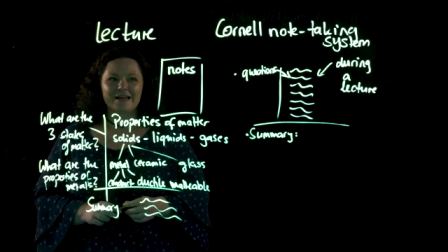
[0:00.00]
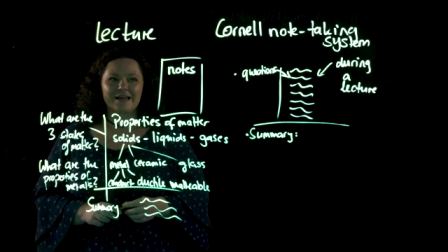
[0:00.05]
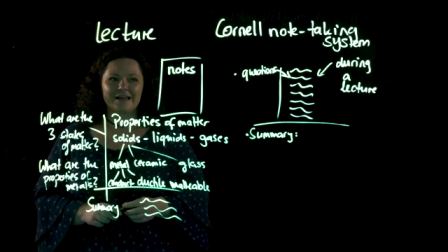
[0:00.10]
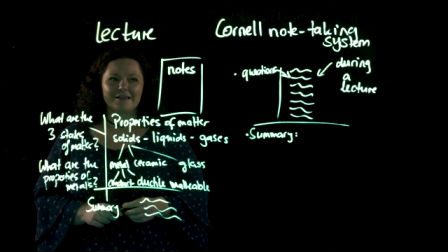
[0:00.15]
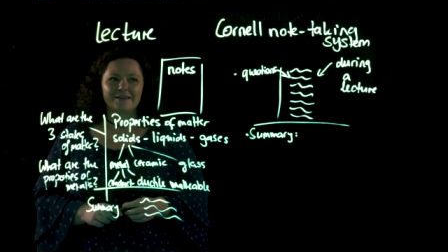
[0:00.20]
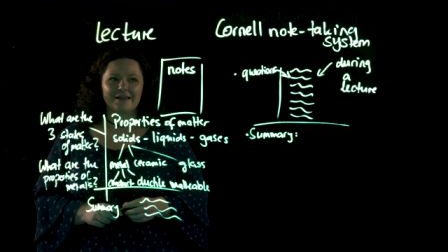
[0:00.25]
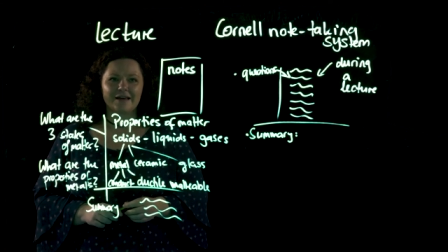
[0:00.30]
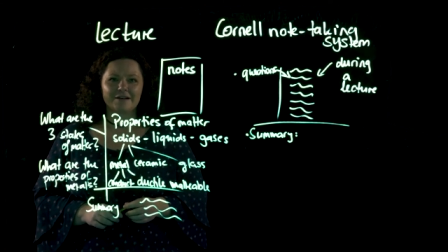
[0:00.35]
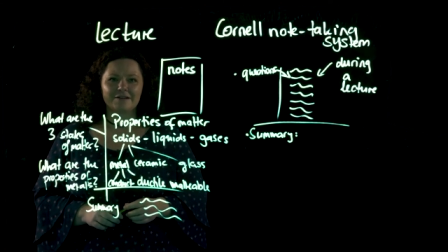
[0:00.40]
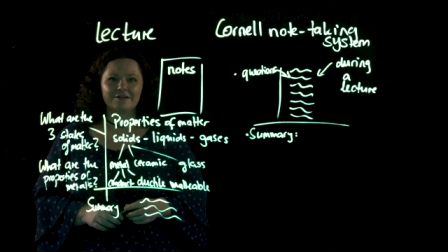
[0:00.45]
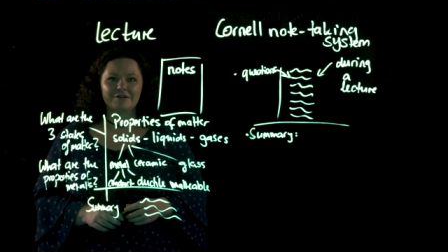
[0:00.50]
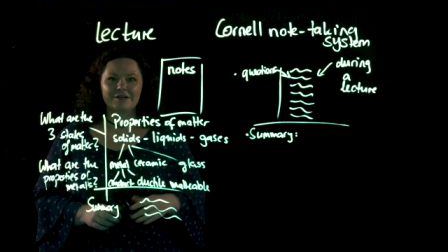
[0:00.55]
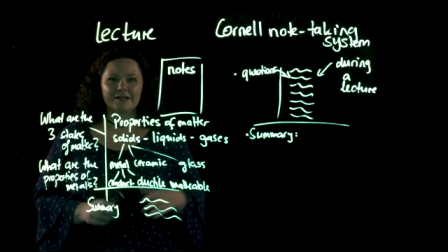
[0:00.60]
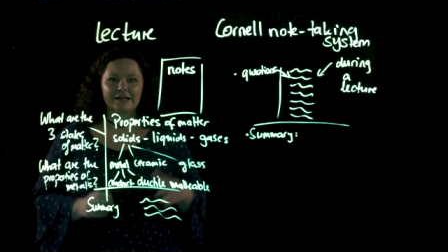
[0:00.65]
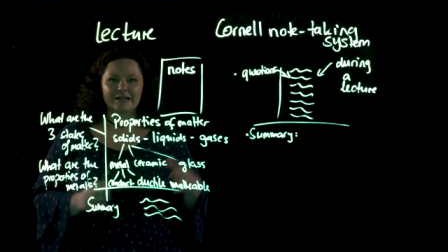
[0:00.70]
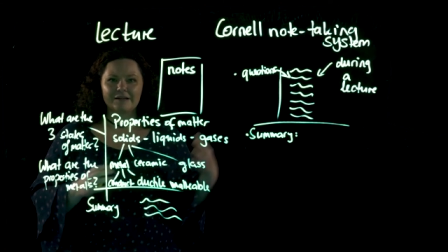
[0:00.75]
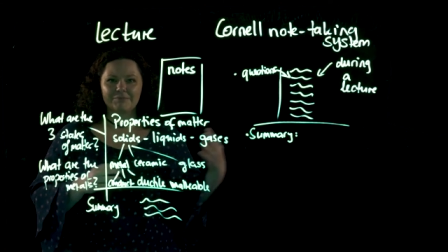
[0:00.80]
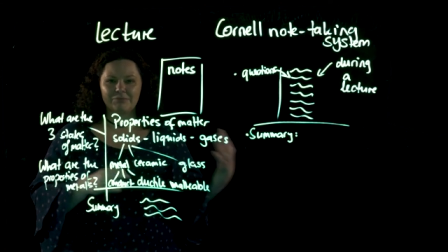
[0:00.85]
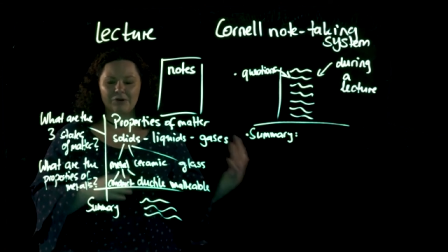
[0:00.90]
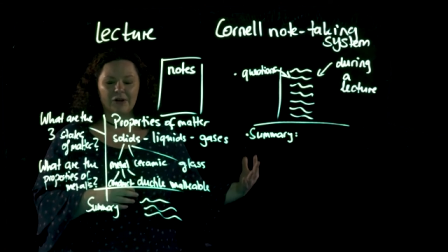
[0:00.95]
and then you
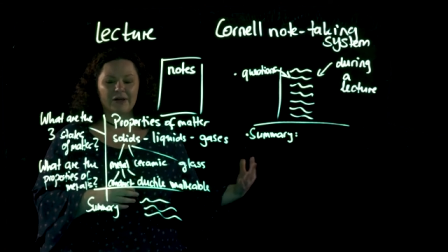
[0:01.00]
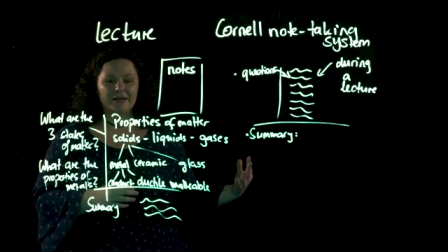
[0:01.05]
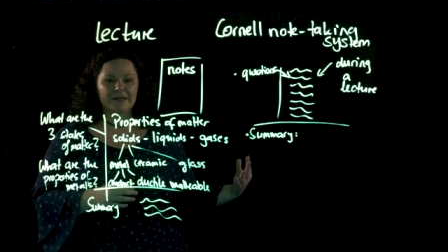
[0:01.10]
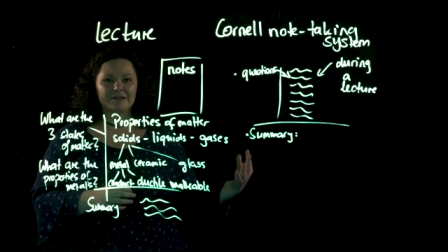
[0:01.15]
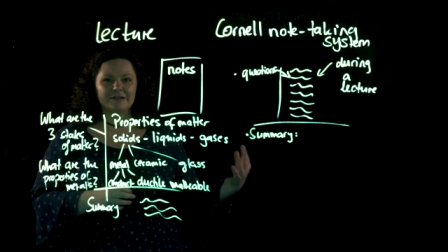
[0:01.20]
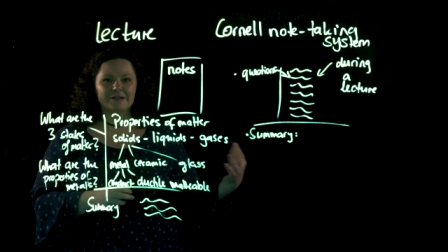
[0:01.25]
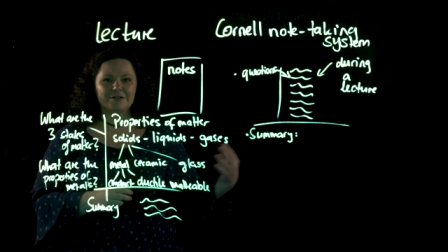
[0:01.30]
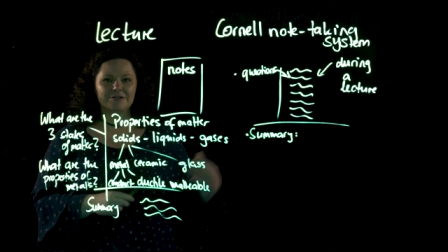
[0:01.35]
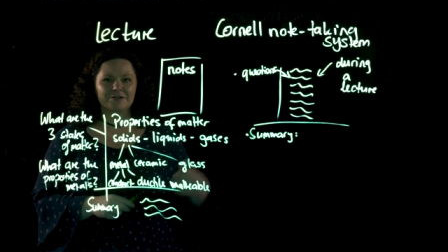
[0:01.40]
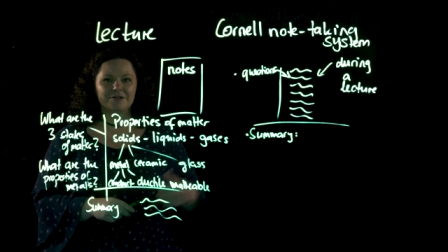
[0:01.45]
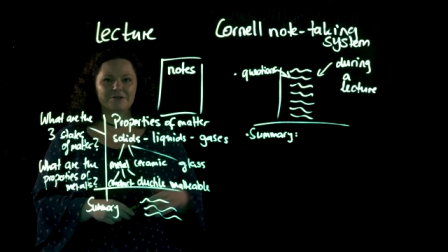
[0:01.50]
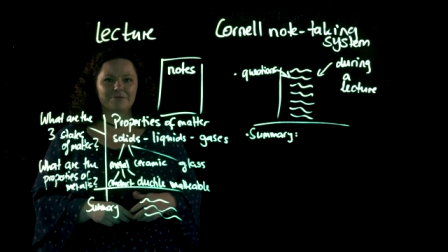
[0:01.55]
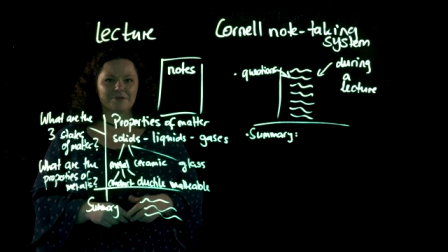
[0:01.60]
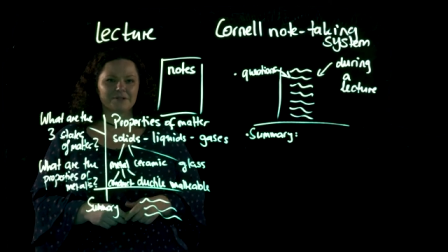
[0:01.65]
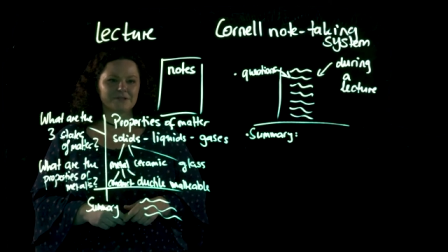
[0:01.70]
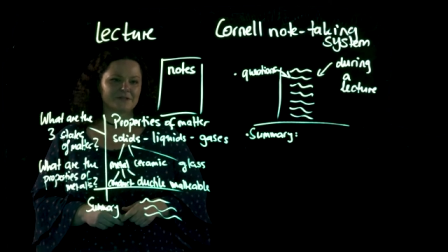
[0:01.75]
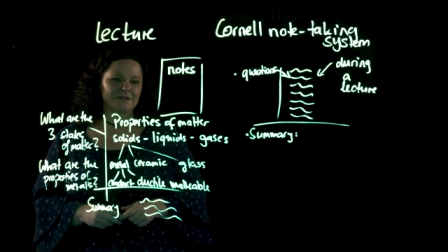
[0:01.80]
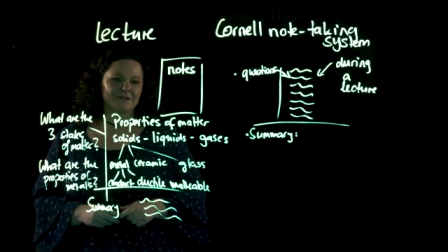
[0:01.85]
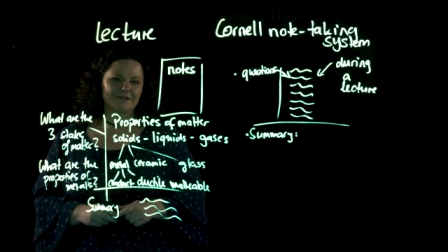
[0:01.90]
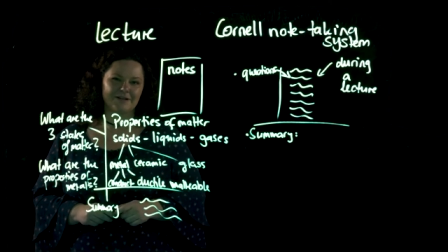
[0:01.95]
can apply it at
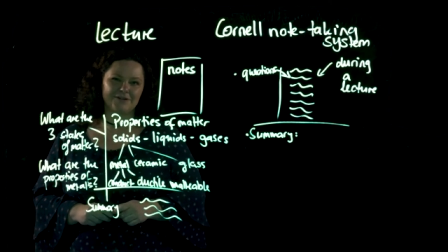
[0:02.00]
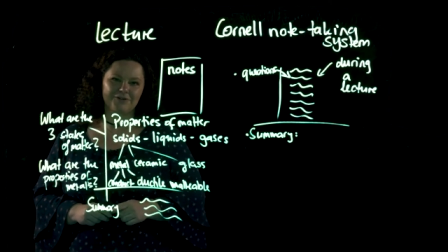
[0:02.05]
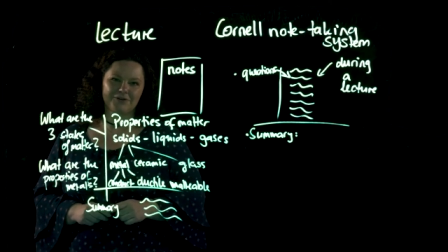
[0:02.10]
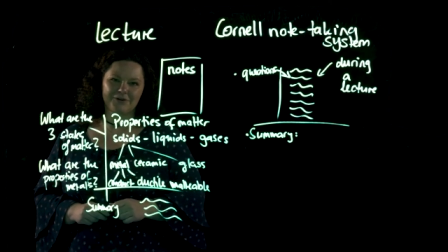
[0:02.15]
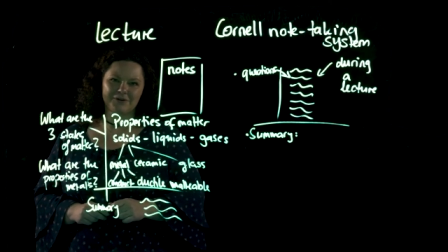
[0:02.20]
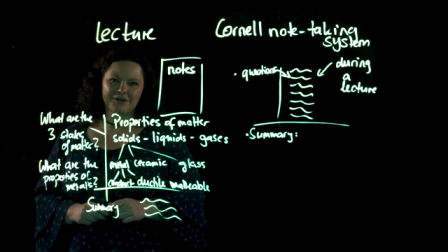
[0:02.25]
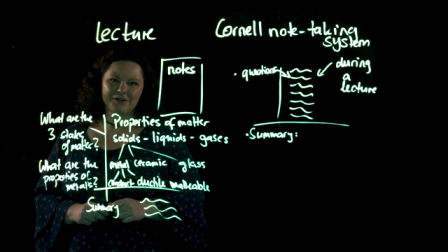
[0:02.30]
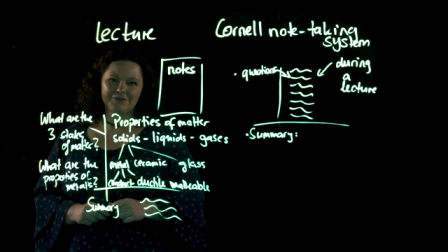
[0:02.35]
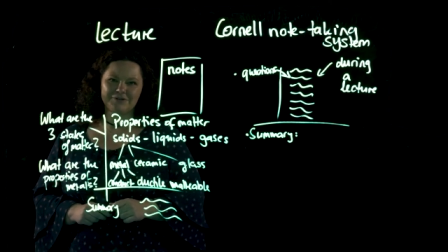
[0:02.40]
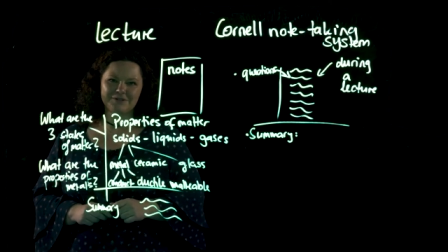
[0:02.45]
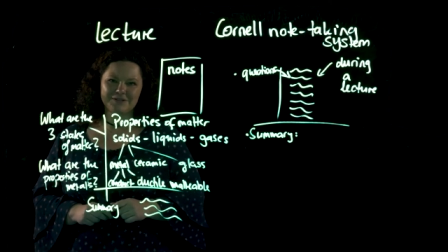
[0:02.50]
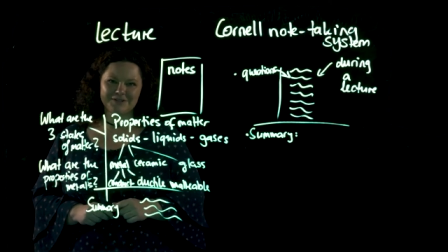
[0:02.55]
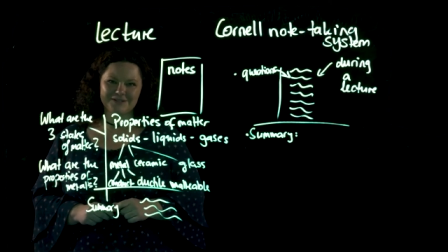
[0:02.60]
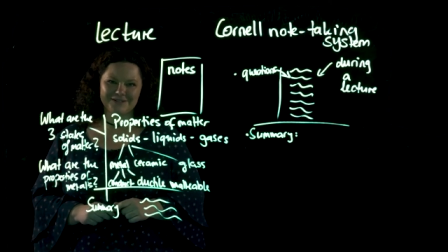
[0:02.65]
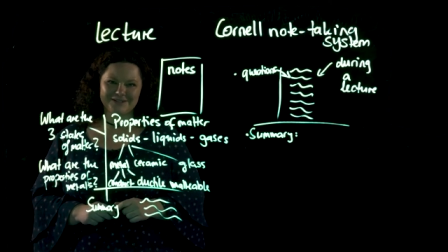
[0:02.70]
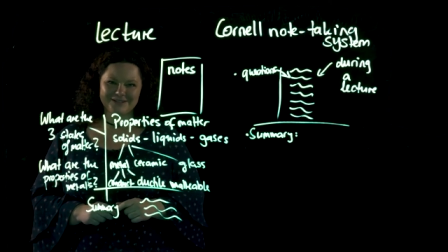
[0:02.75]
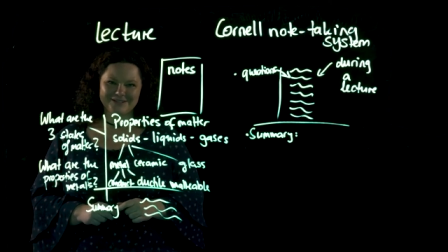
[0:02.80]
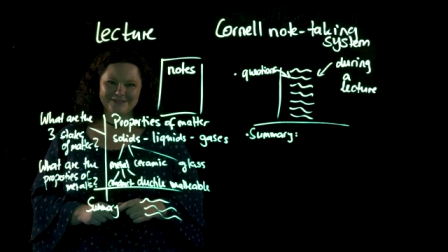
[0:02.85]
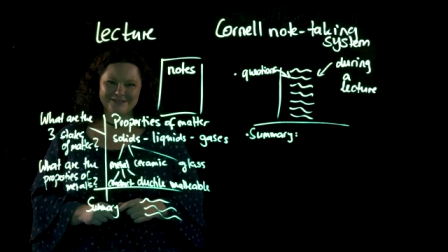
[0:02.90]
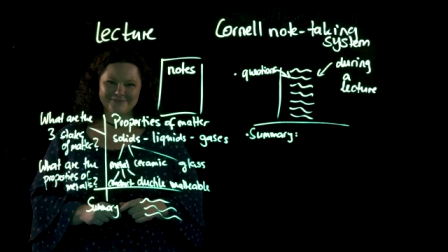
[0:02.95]
university during your
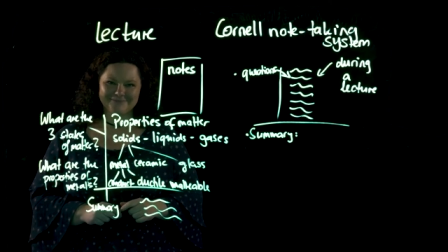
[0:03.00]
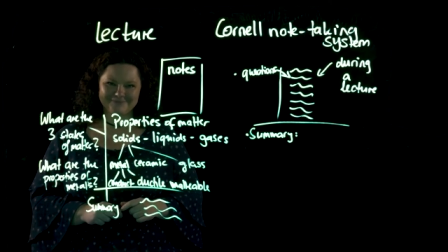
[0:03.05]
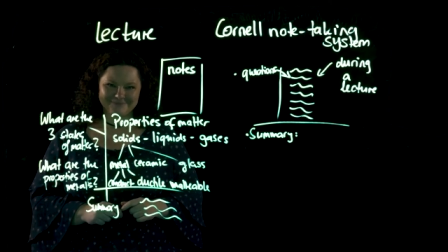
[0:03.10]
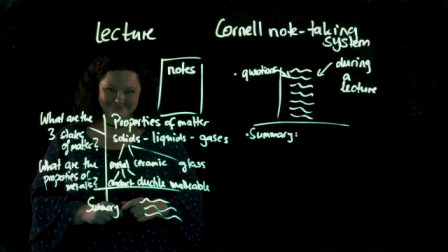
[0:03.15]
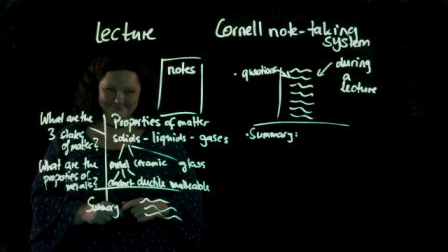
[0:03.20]
studies.